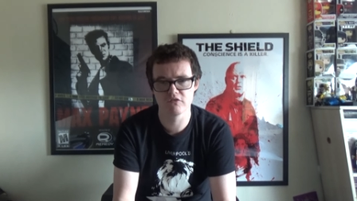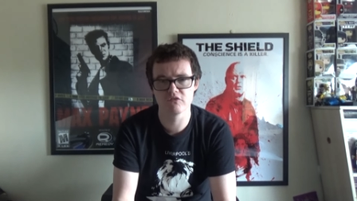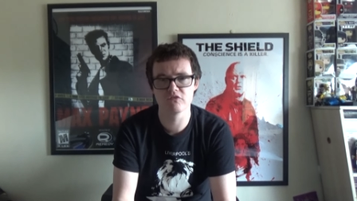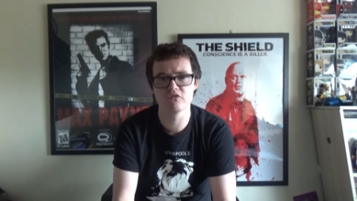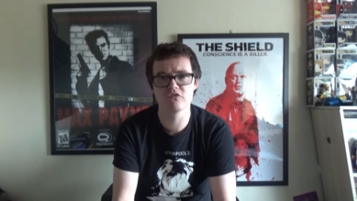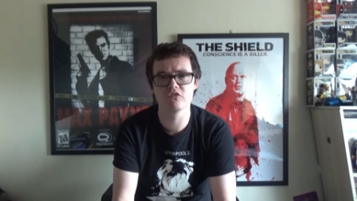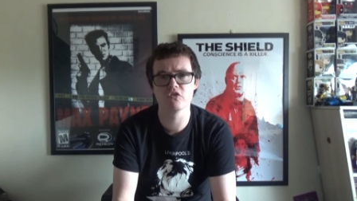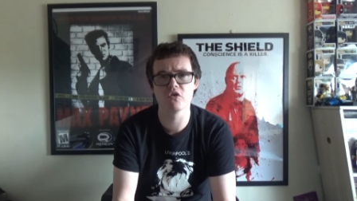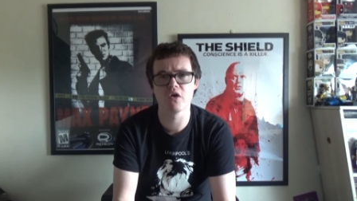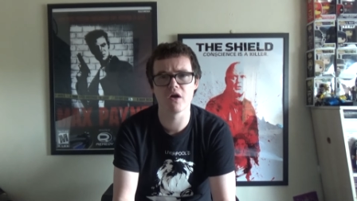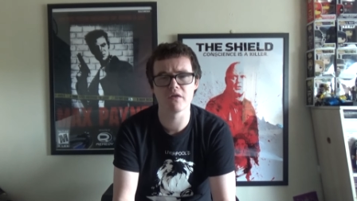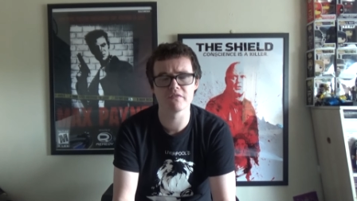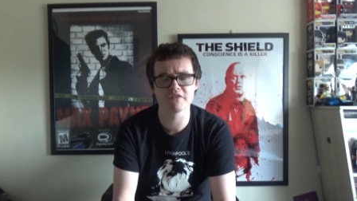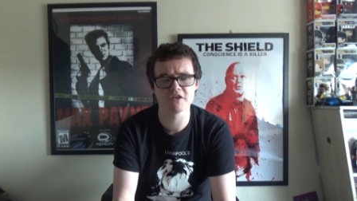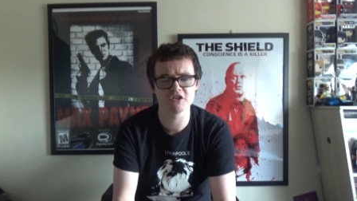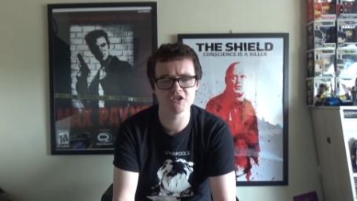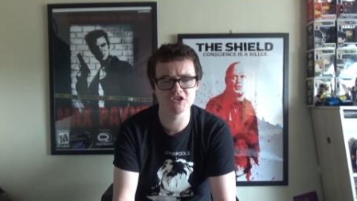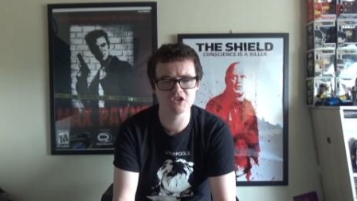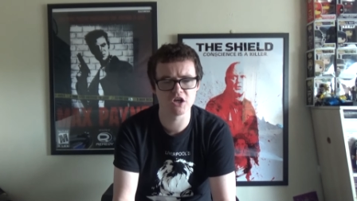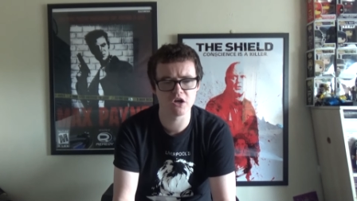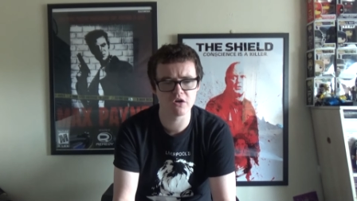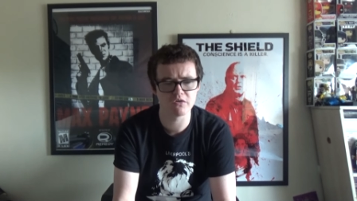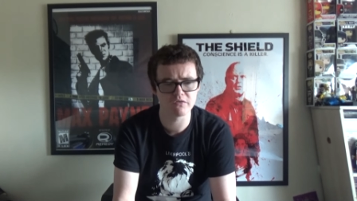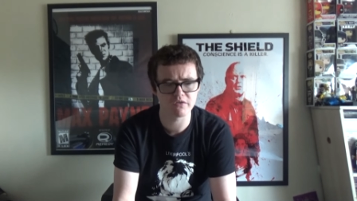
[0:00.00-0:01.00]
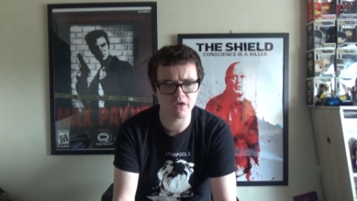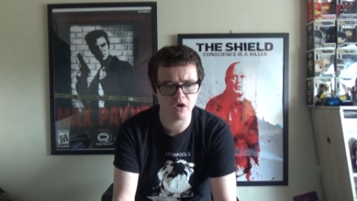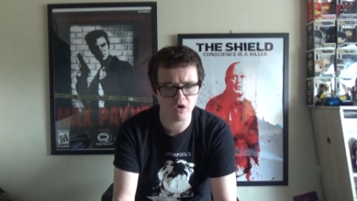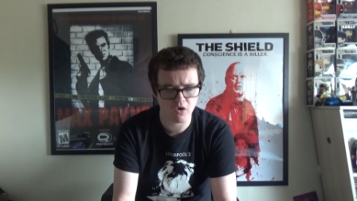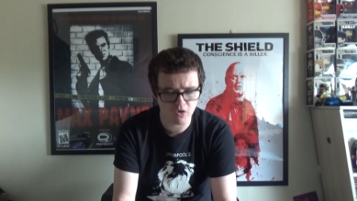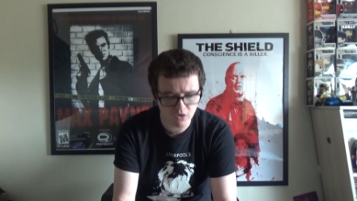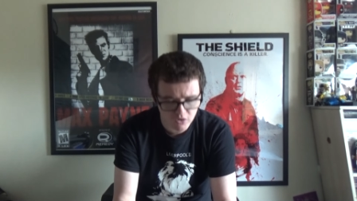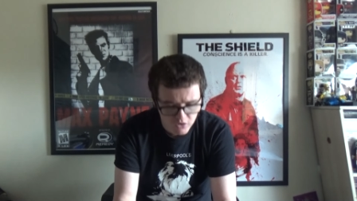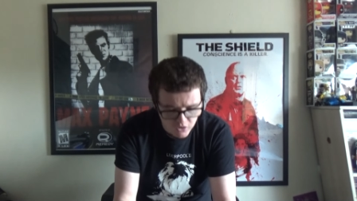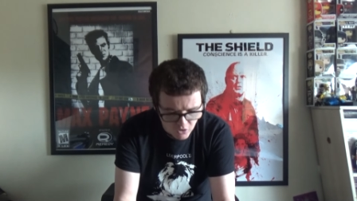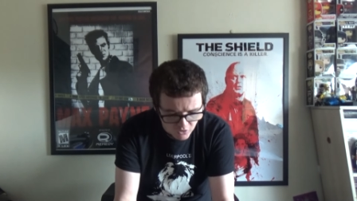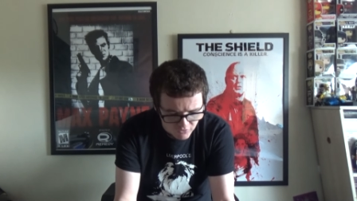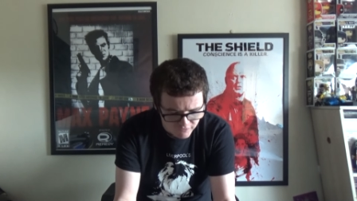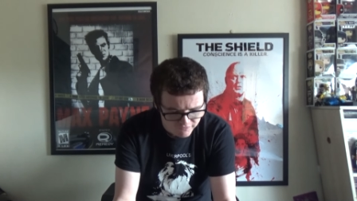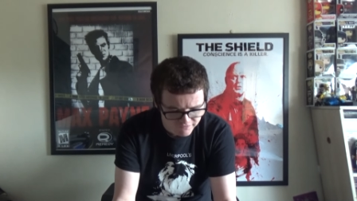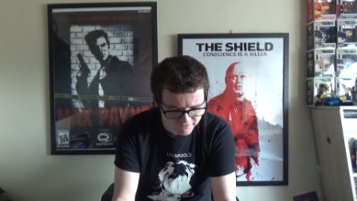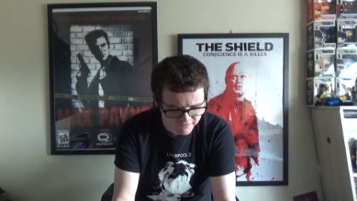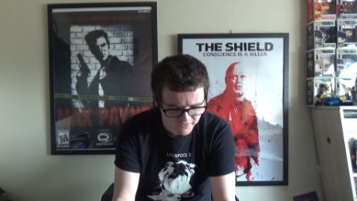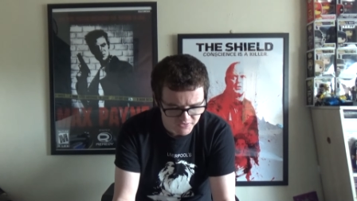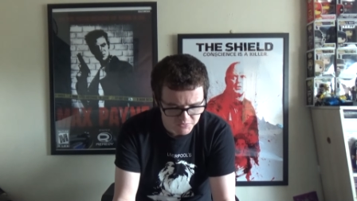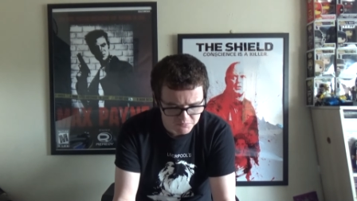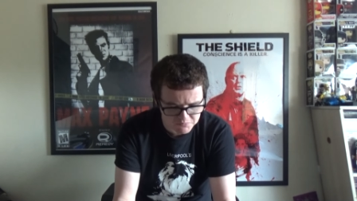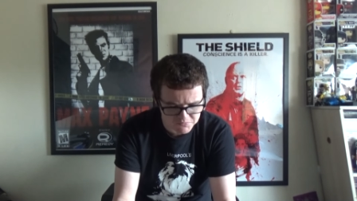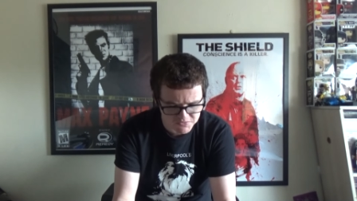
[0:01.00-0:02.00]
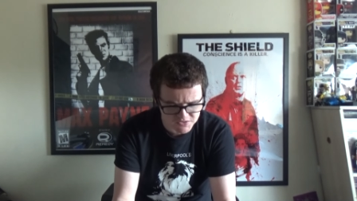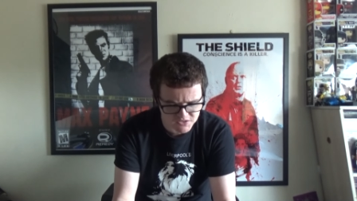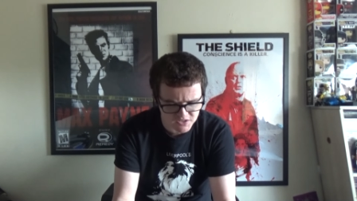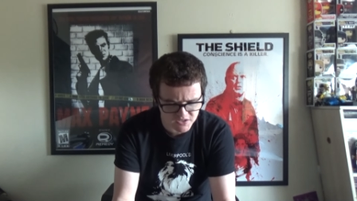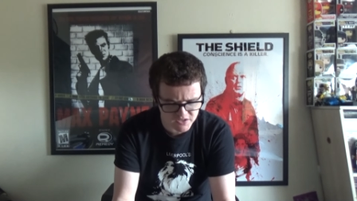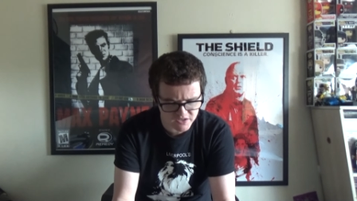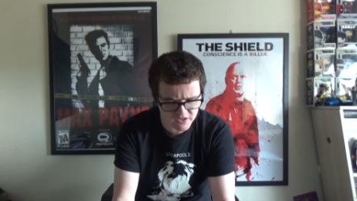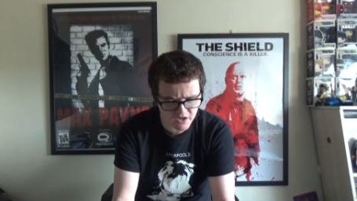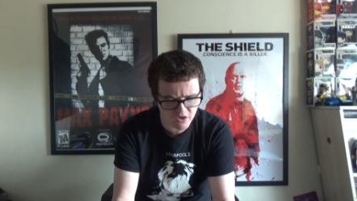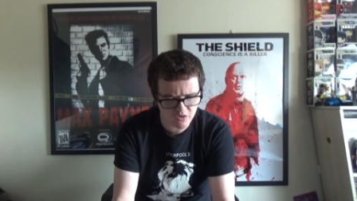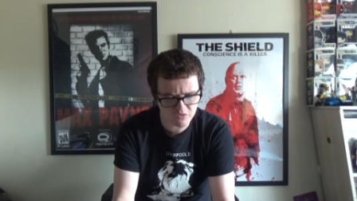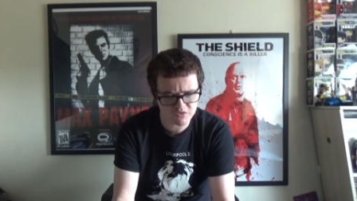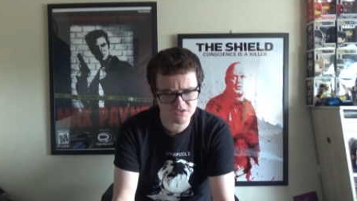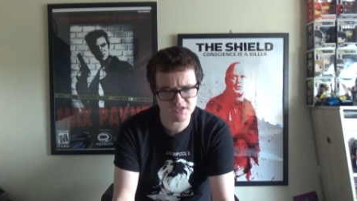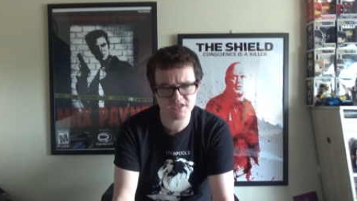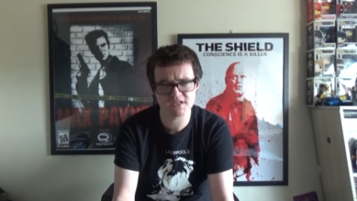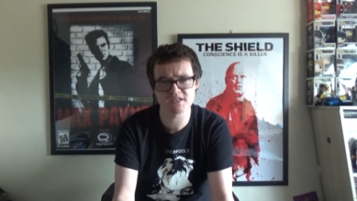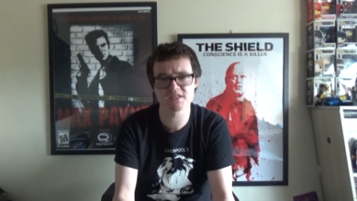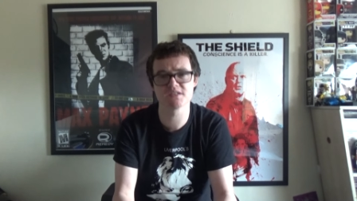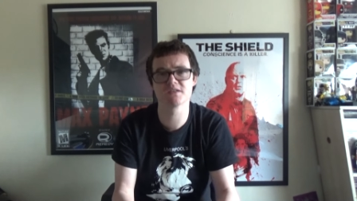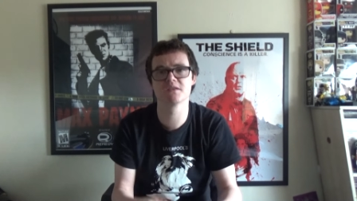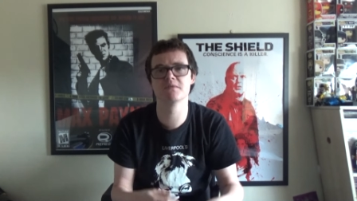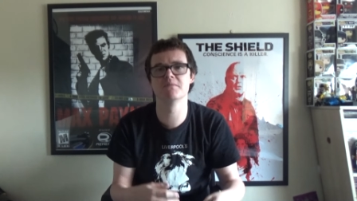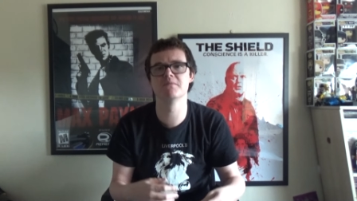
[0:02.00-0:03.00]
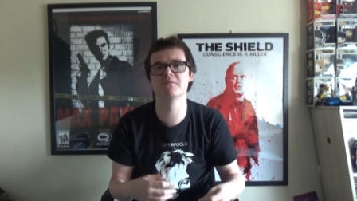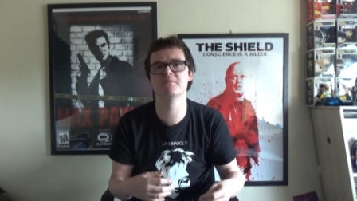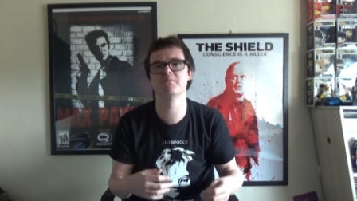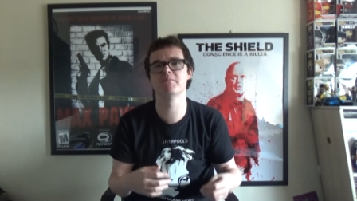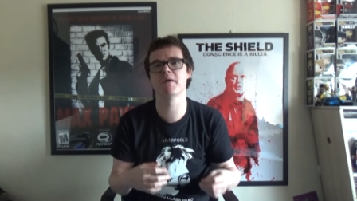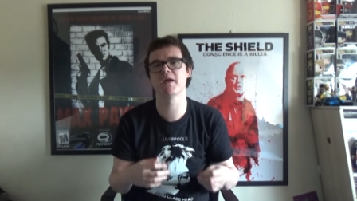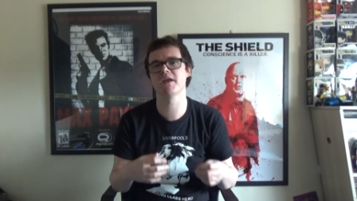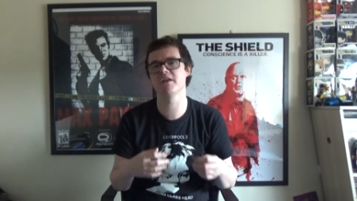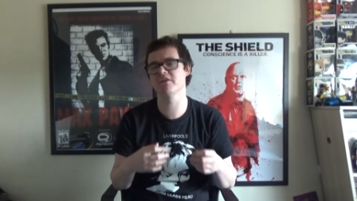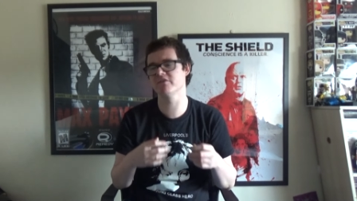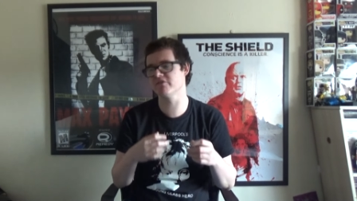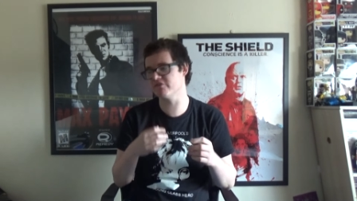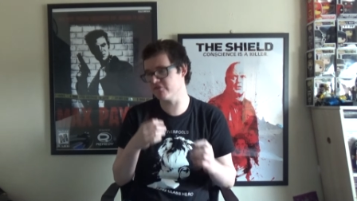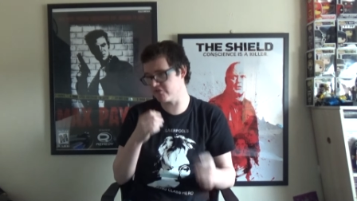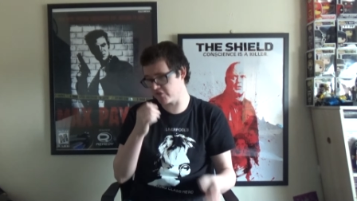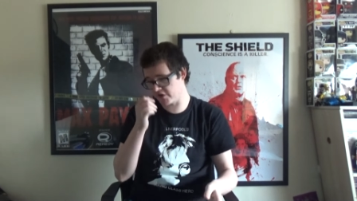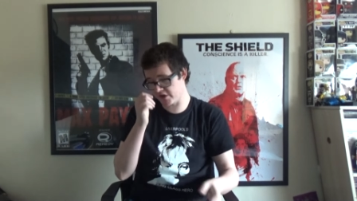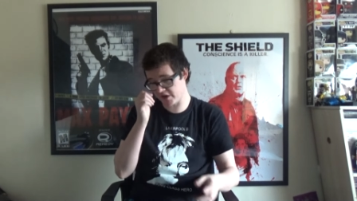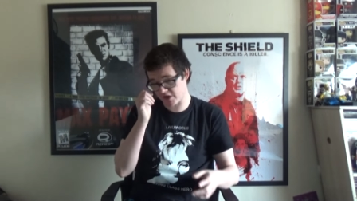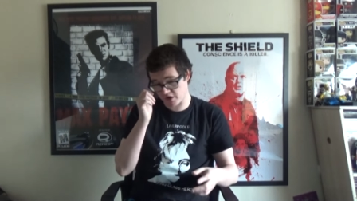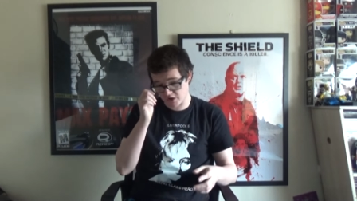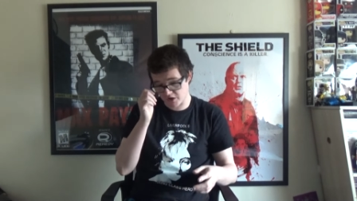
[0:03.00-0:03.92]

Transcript: throughout the show there are a lot of themes to notice the main three